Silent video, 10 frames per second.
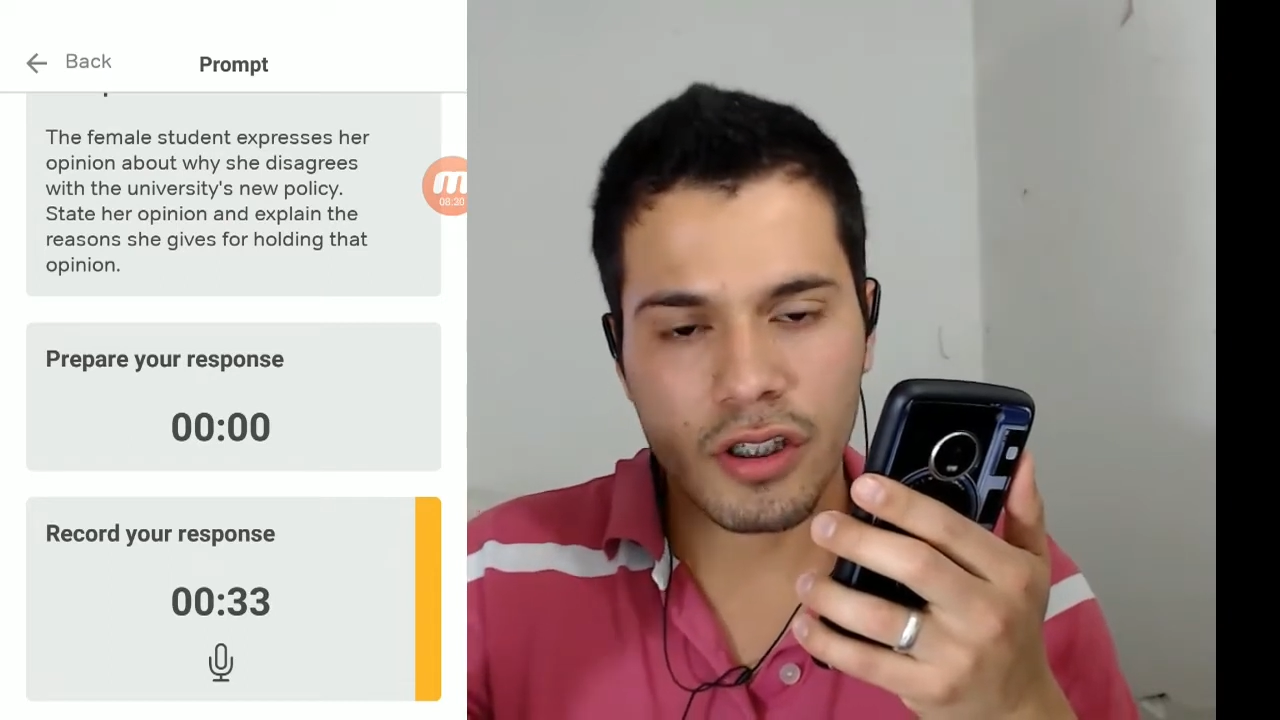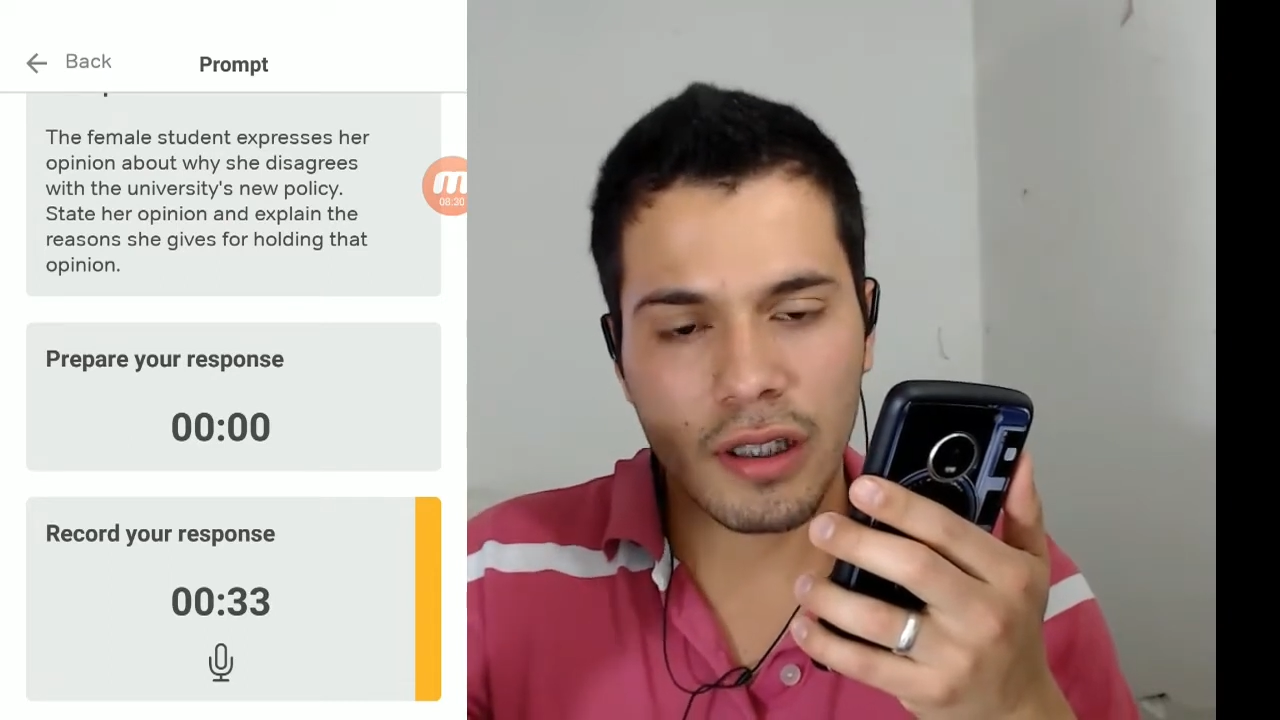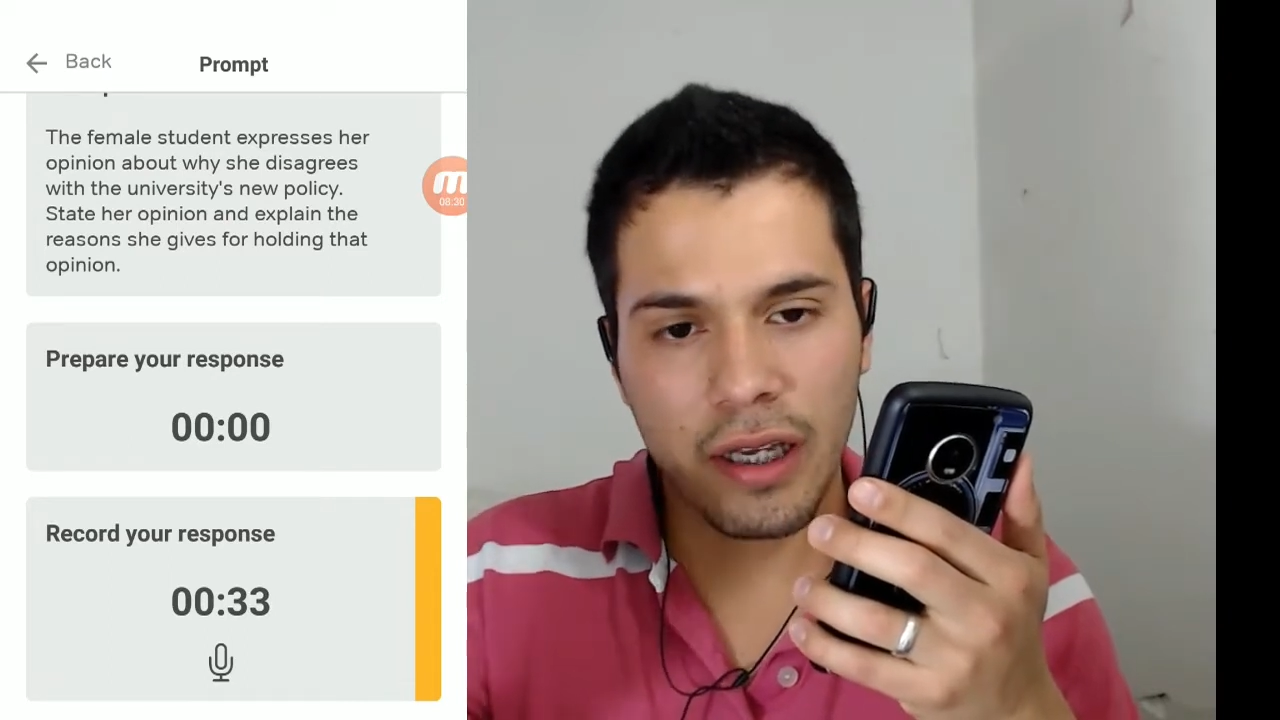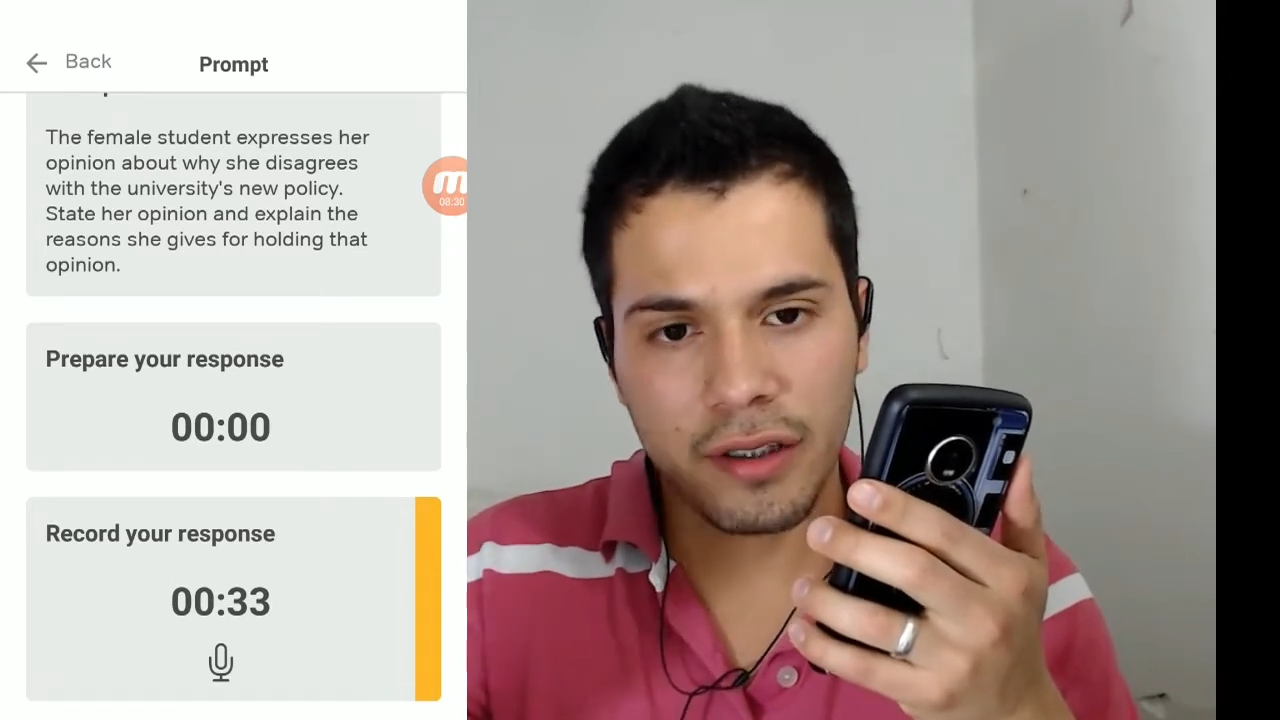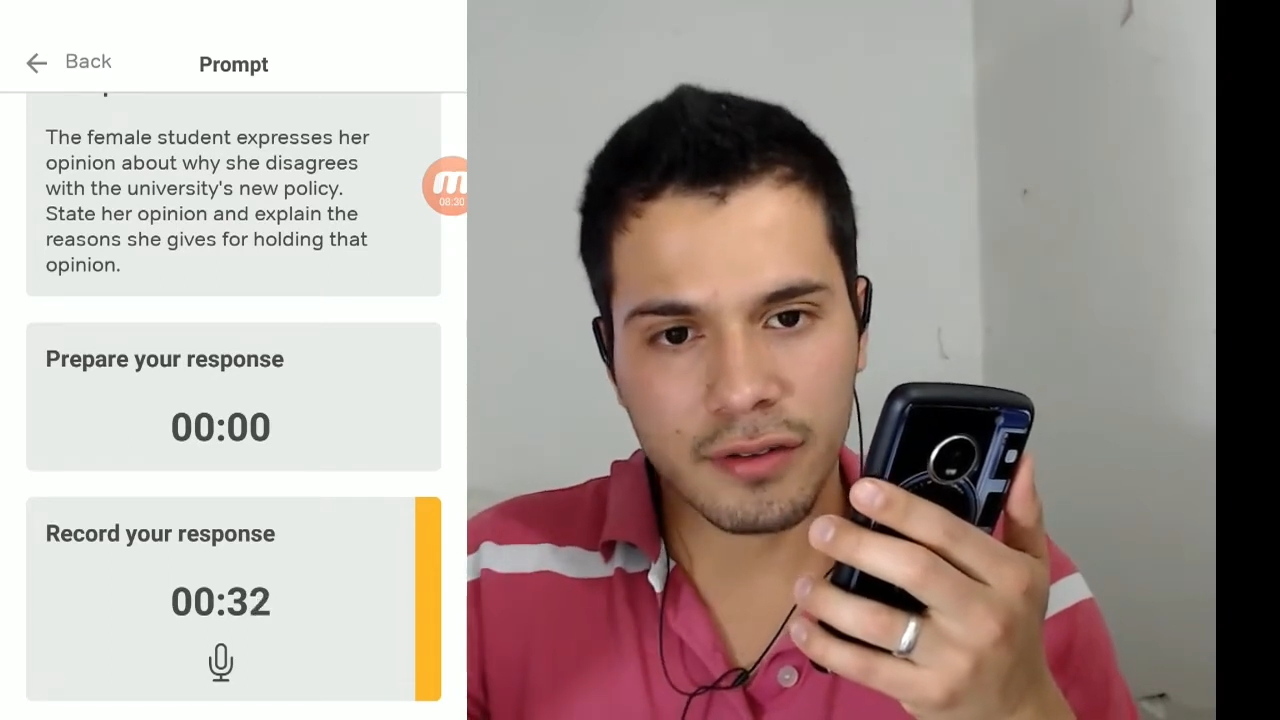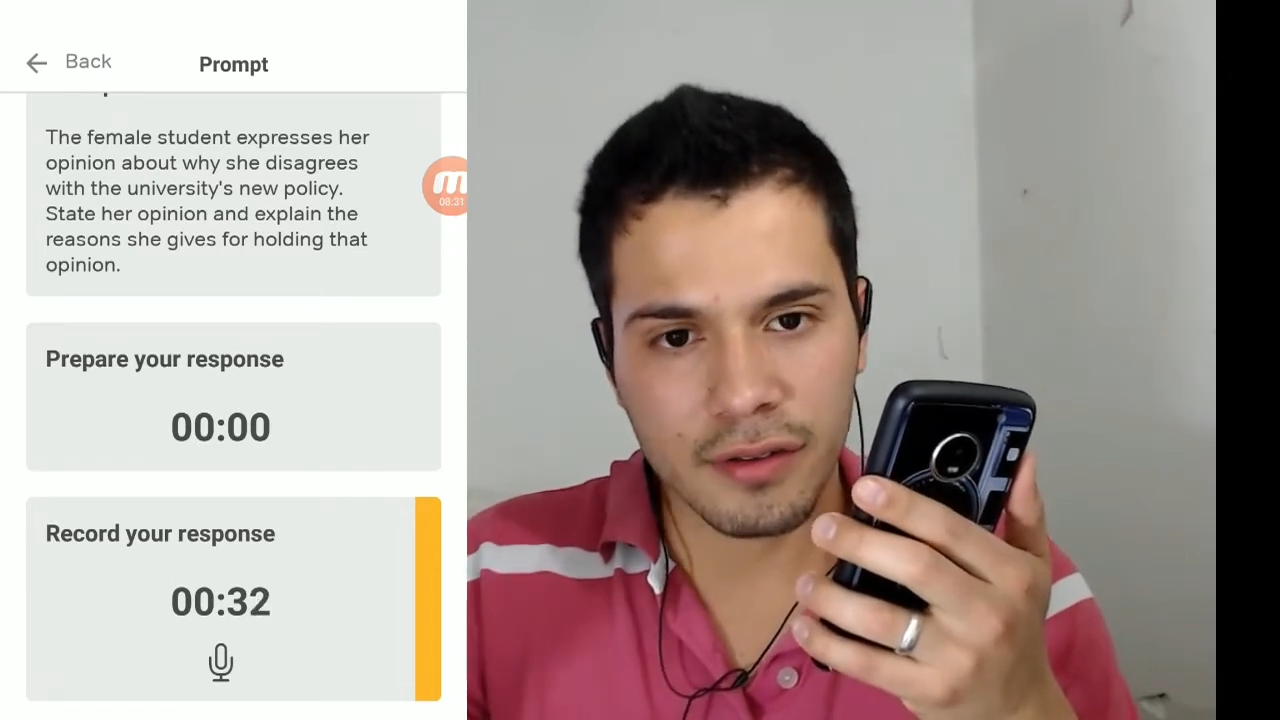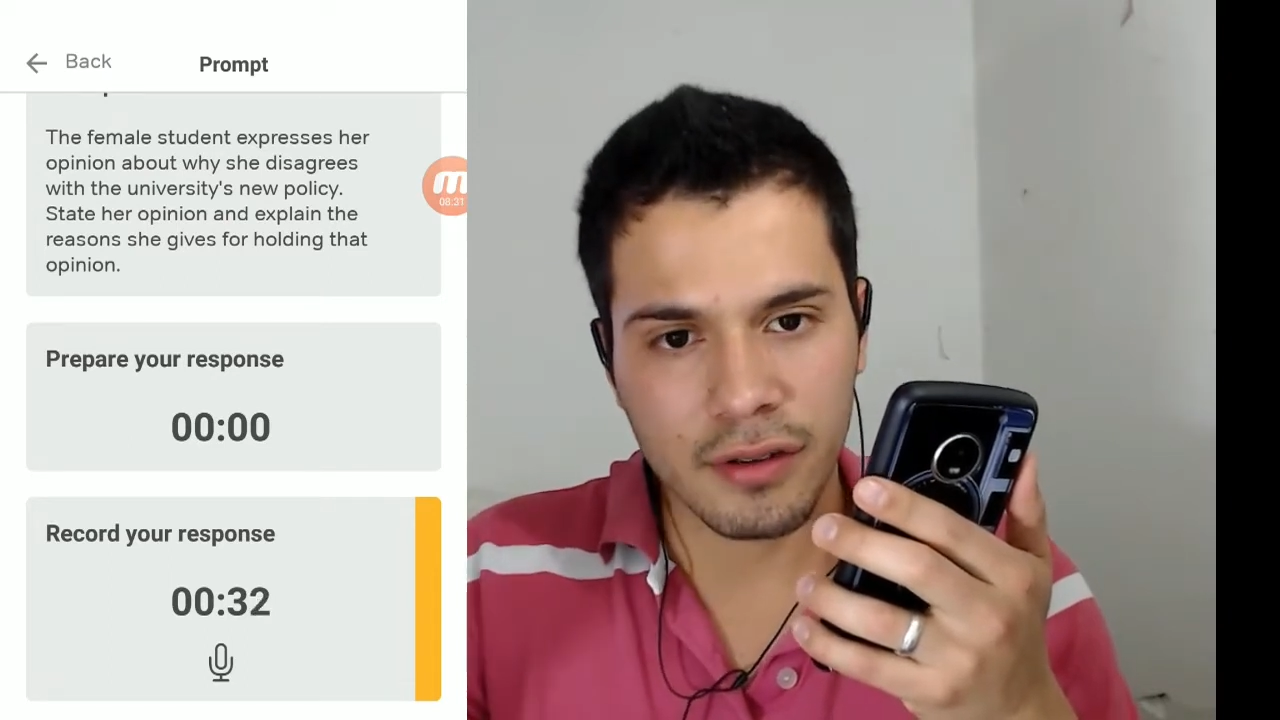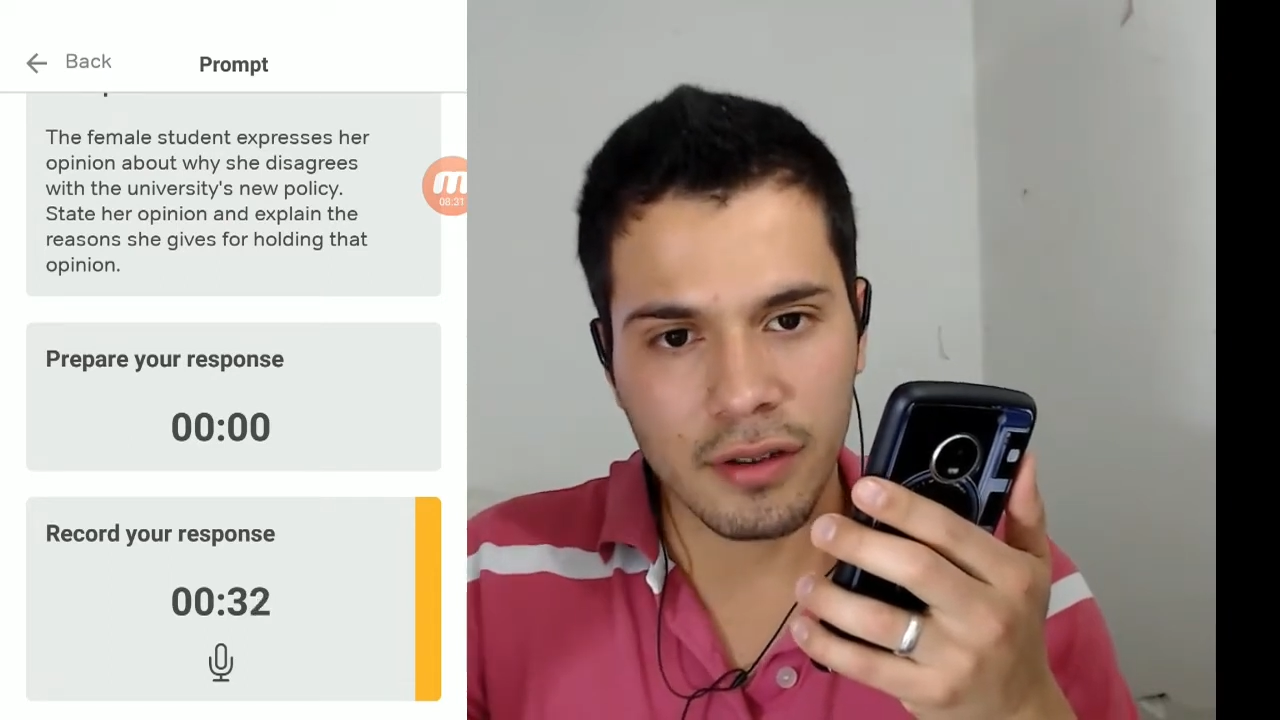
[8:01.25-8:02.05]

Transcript: likes,